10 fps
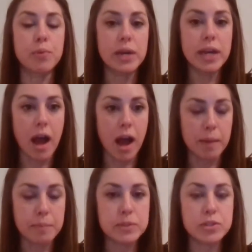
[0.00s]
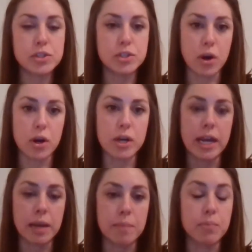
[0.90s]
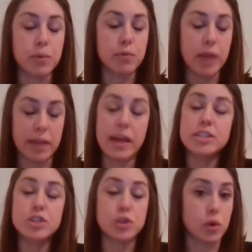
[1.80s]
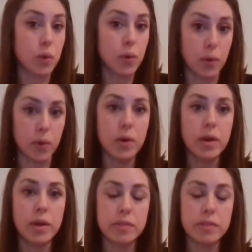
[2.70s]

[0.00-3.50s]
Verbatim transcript: pre-op starting bef- and that's your goal